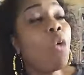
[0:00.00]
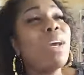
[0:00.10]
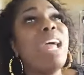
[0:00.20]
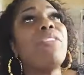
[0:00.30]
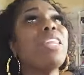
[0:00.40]

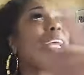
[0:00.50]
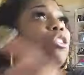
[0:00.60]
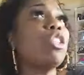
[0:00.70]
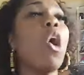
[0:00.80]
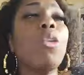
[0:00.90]
whatever they
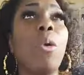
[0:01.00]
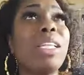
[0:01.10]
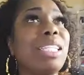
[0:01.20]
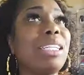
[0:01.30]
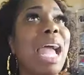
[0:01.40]
sowed
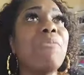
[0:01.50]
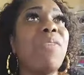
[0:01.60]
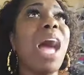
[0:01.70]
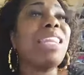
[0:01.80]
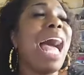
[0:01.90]
on tonight,
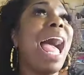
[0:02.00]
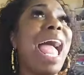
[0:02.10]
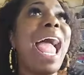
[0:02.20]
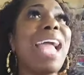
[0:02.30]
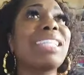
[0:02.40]
Father, I
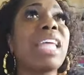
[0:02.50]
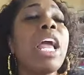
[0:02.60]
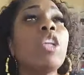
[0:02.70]
ask,